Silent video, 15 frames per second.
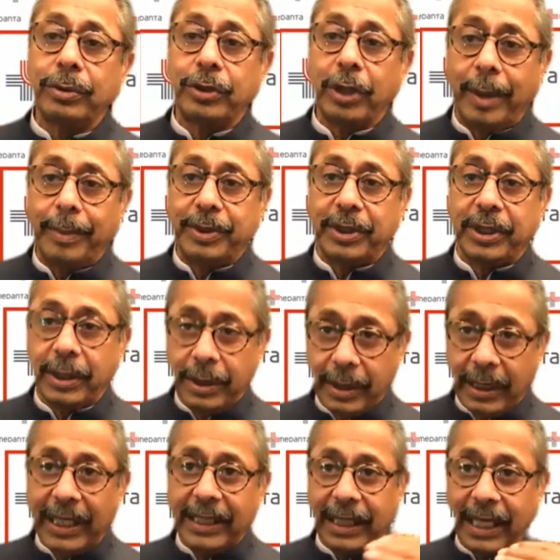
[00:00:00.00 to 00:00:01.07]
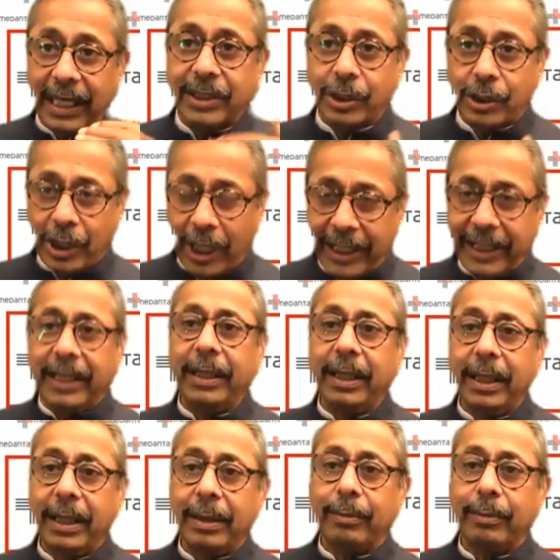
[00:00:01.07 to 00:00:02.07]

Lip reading: jobs as a starting,